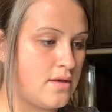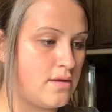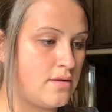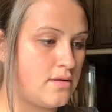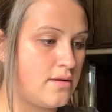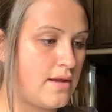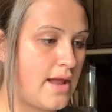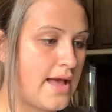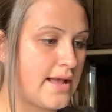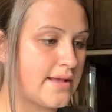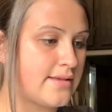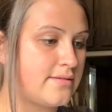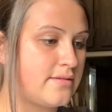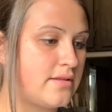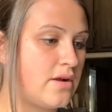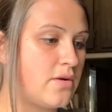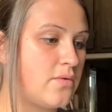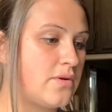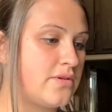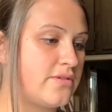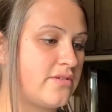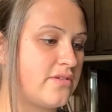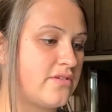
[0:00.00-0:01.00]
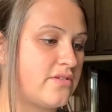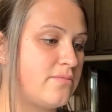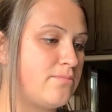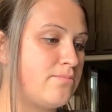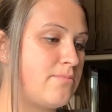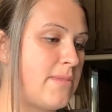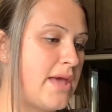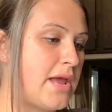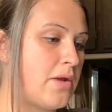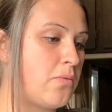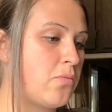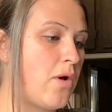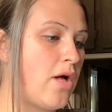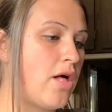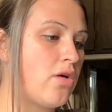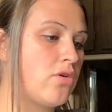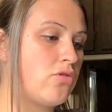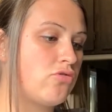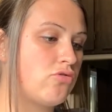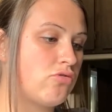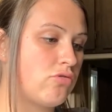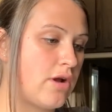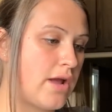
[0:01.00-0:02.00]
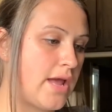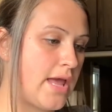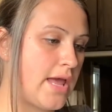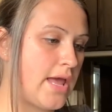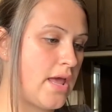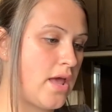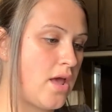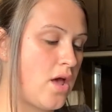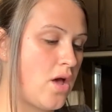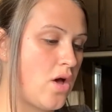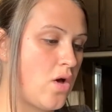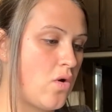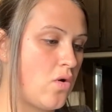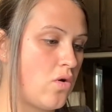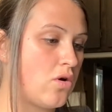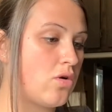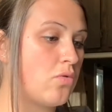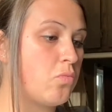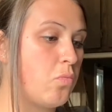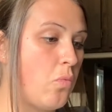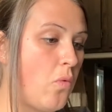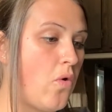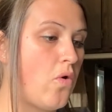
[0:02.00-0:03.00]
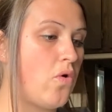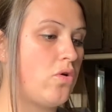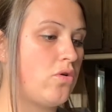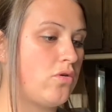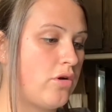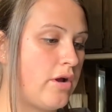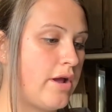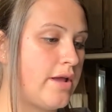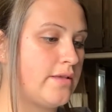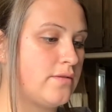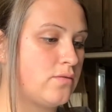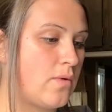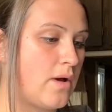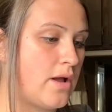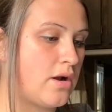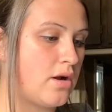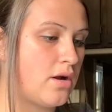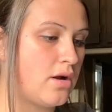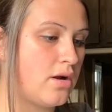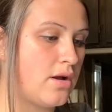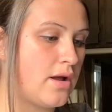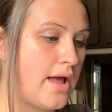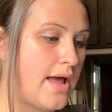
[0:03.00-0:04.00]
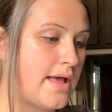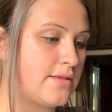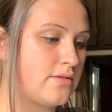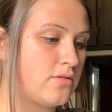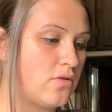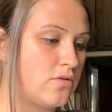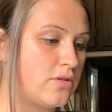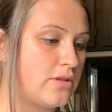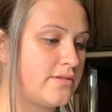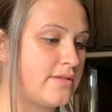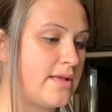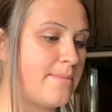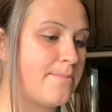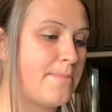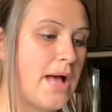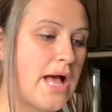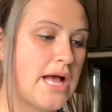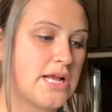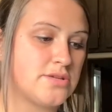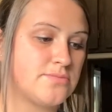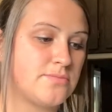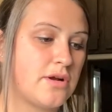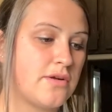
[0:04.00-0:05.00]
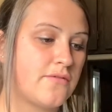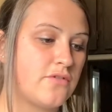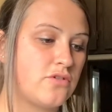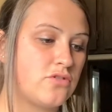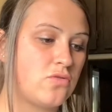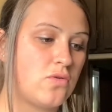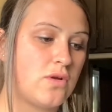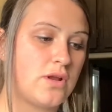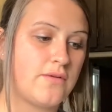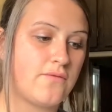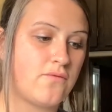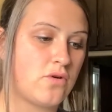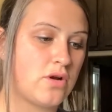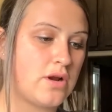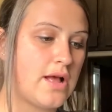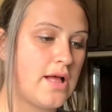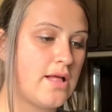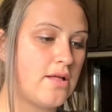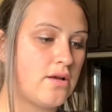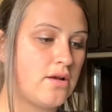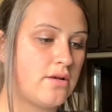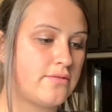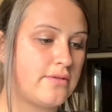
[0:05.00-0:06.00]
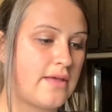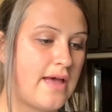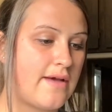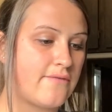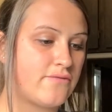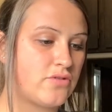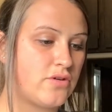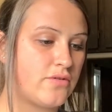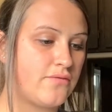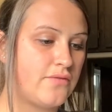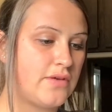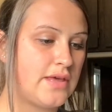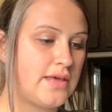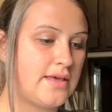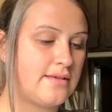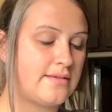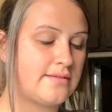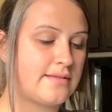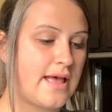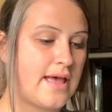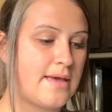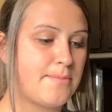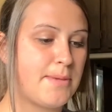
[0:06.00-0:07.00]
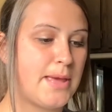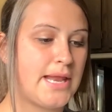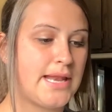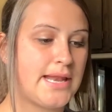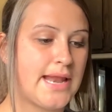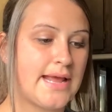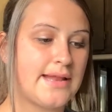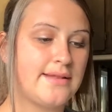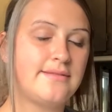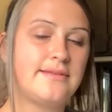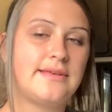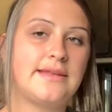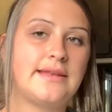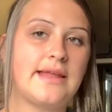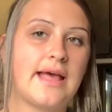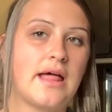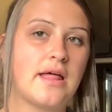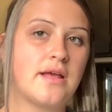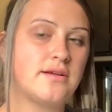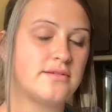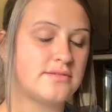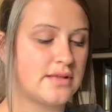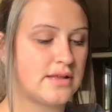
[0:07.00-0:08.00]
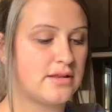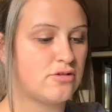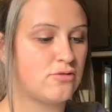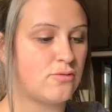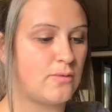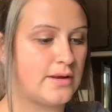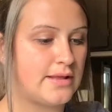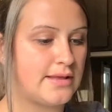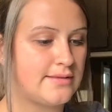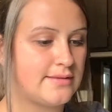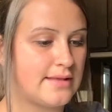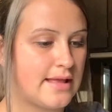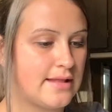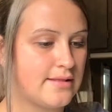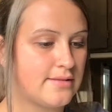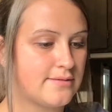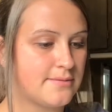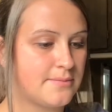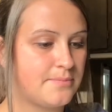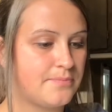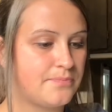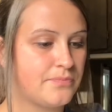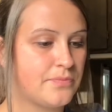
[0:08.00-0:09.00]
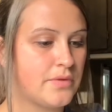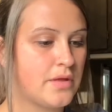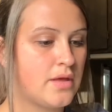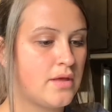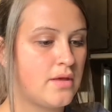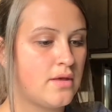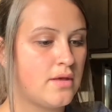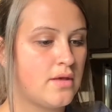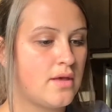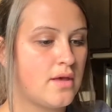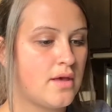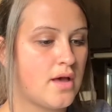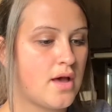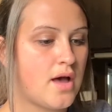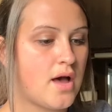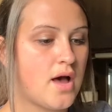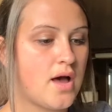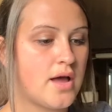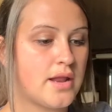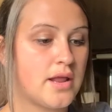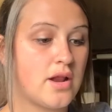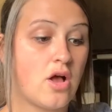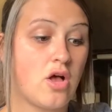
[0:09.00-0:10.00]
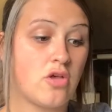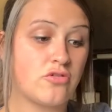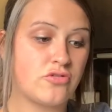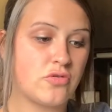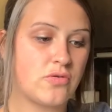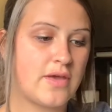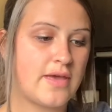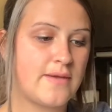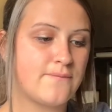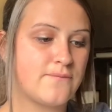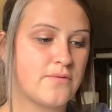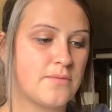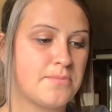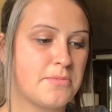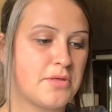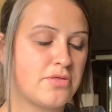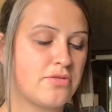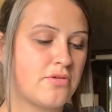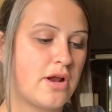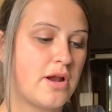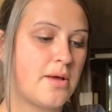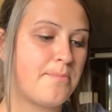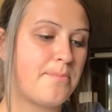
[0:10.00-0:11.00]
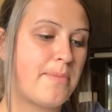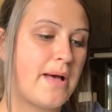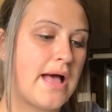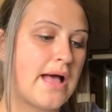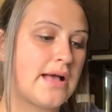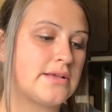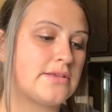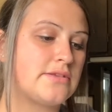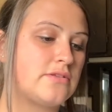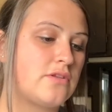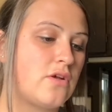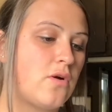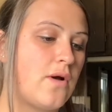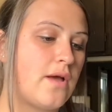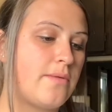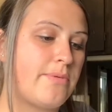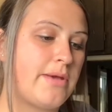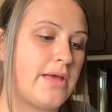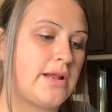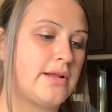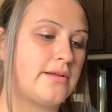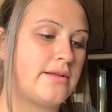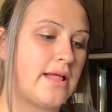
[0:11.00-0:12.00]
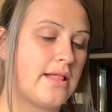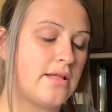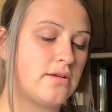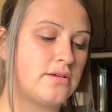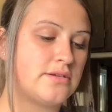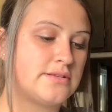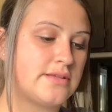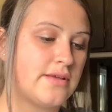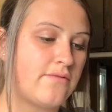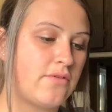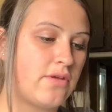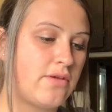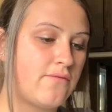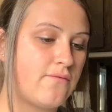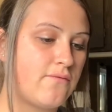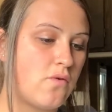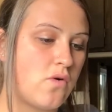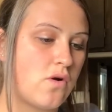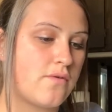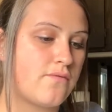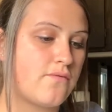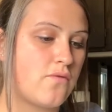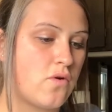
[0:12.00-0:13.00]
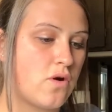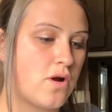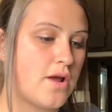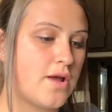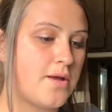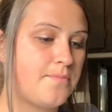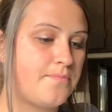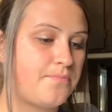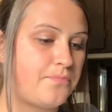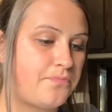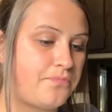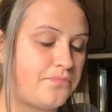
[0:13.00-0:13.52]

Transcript: Next, there was this Madewell gray or wool gray sweater. I sold this on Poshmark for twenty-four dollars. After fees, I made nineteen dollars and twenty cents. Uh, it also came from the ThredUp box, so I paid one dollar and seventy-four cents for it.